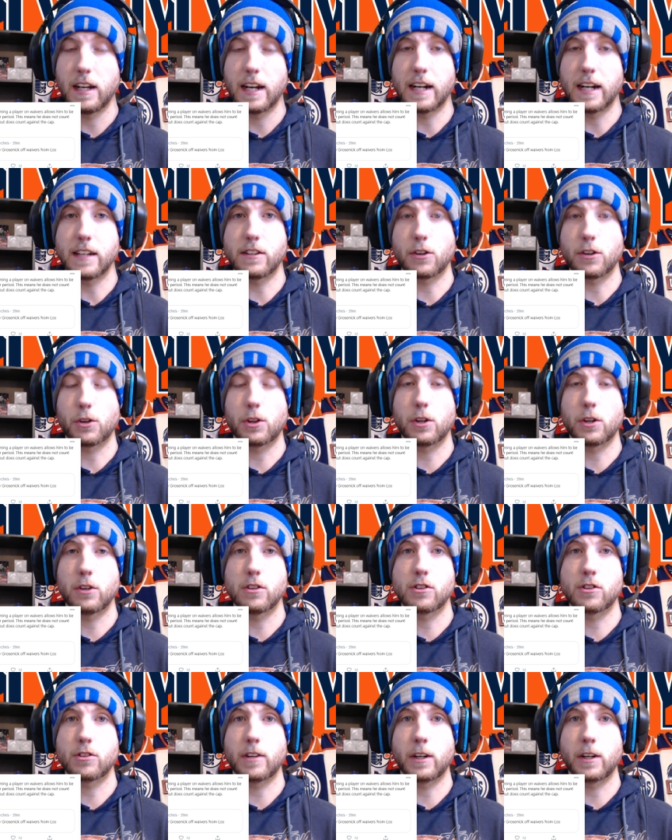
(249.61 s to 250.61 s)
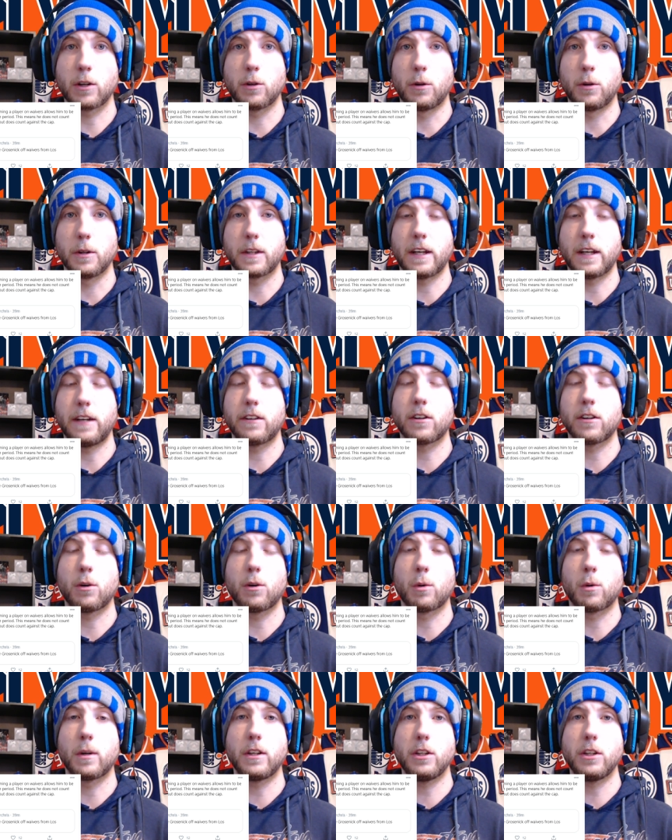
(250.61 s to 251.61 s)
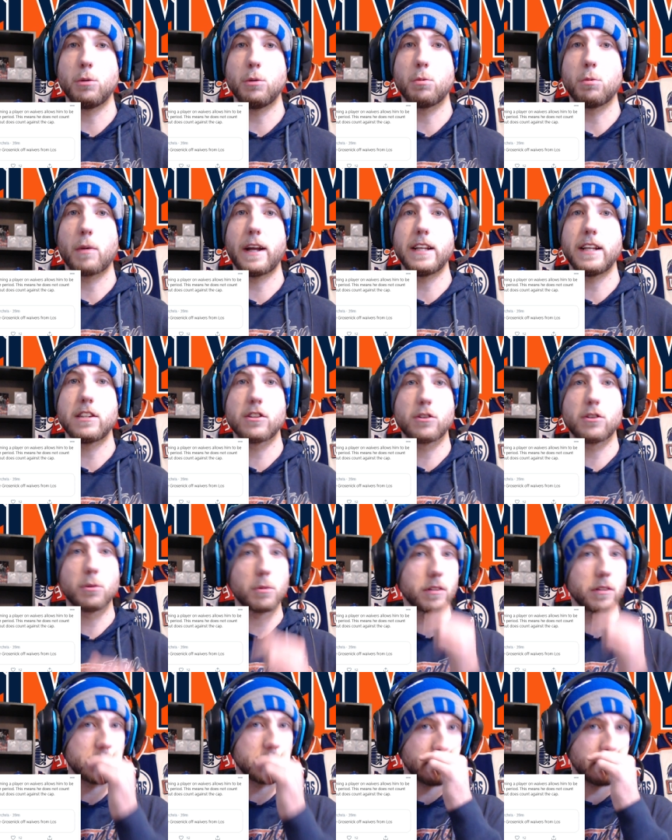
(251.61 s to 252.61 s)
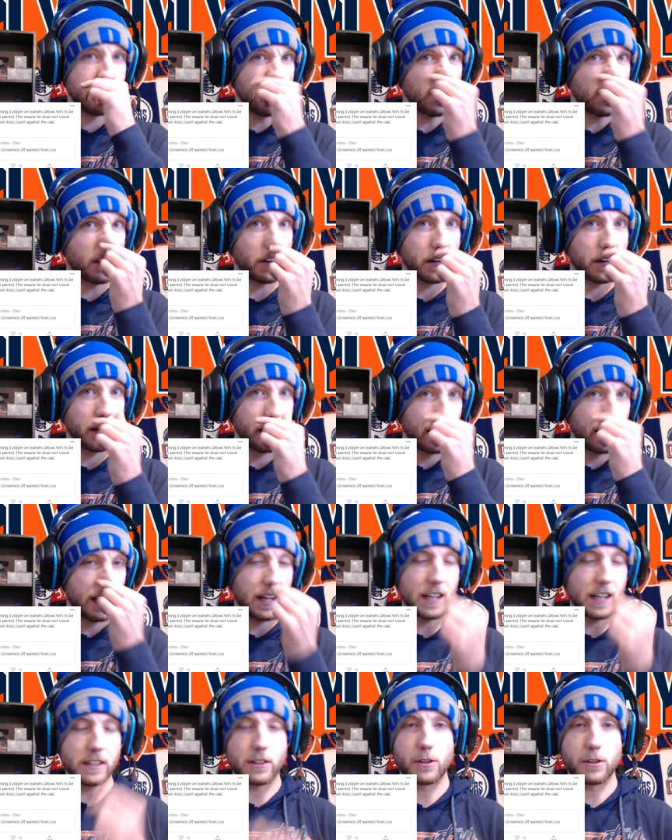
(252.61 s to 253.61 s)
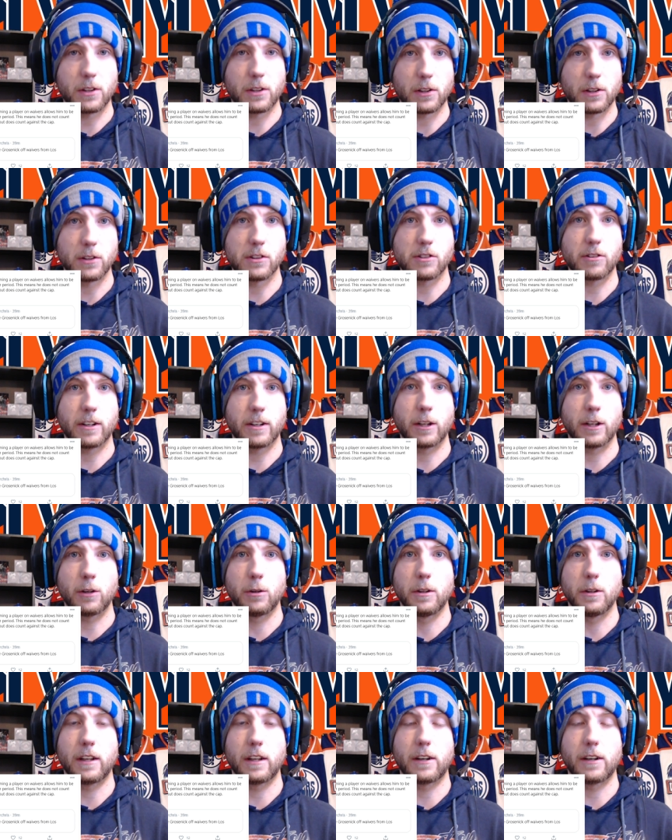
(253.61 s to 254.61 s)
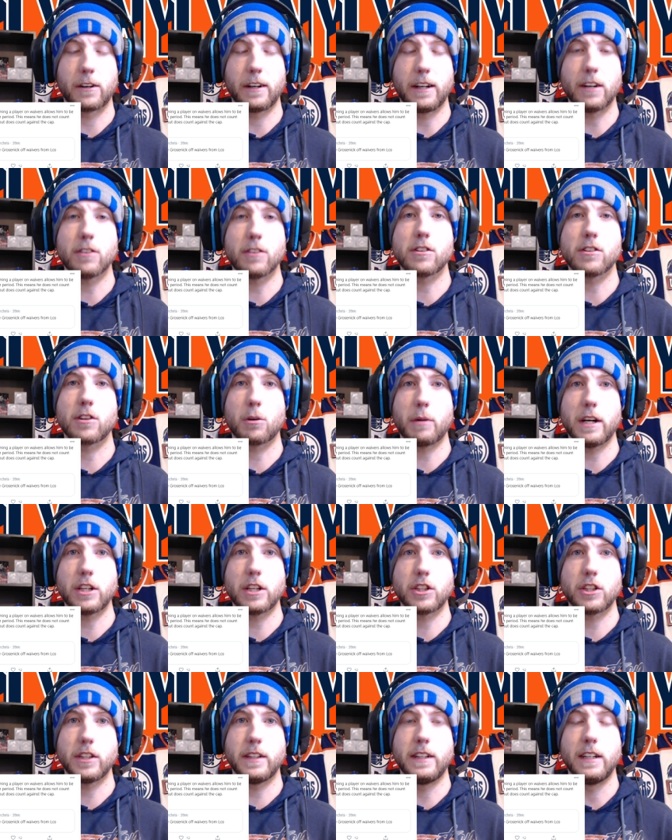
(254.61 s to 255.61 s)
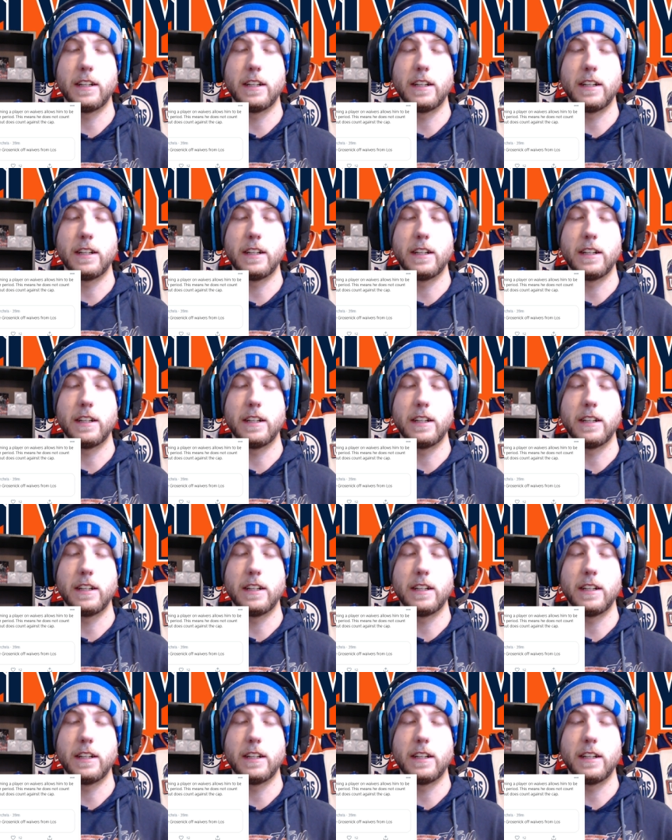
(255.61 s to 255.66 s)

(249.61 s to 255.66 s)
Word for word: as your third string goaltender, or do you rate Stuart Skinner as your third string goaltender? Here's the question.